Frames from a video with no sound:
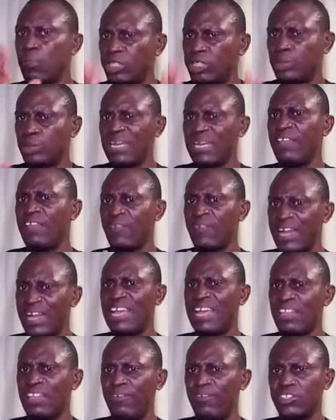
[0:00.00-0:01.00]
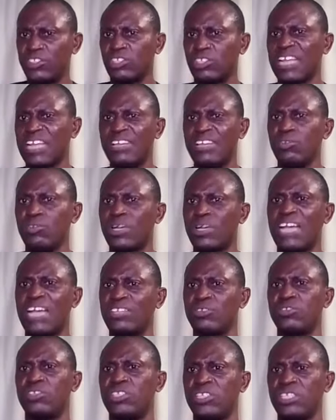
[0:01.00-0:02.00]
most especially viral infections like
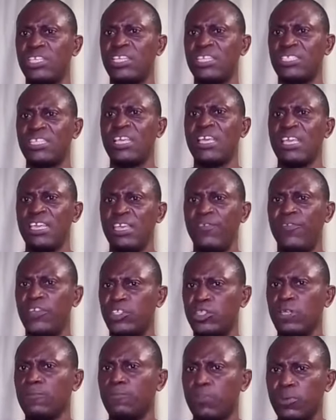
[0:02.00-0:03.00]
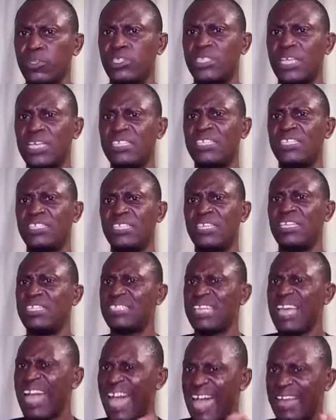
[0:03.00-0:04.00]
Newcastle disease, infectious Boussé
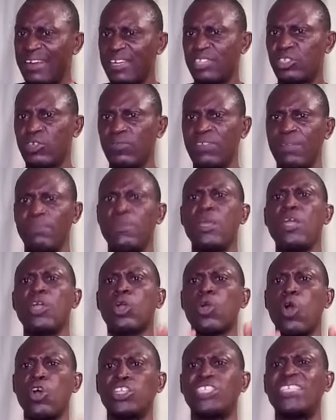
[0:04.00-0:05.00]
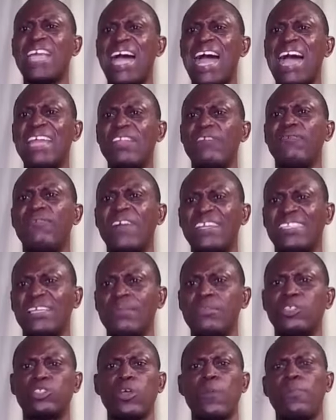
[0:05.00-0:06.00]
disease, and rest of them. Consider adding
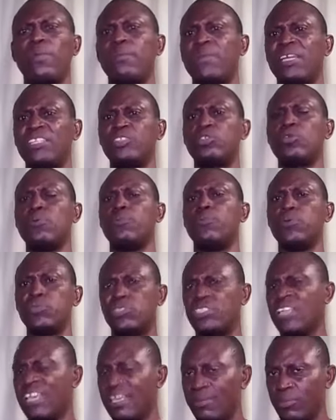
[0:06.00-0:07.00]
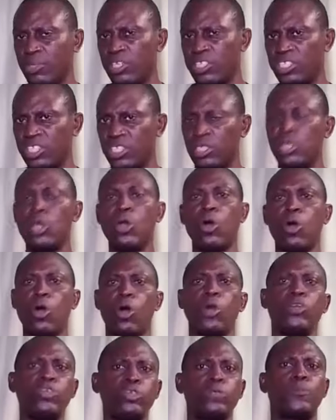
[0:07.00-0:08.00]
vitamin supplement to boost their immunity,
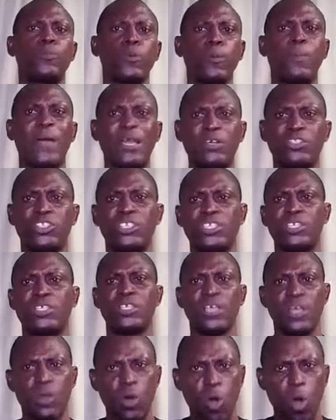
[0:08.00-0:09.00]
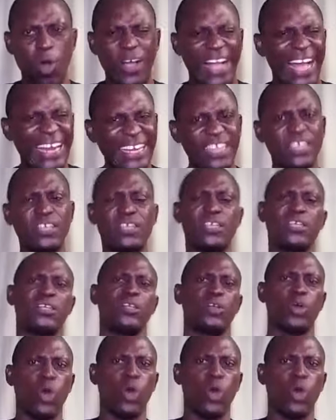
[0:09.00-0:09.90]
or use probiotic, organic,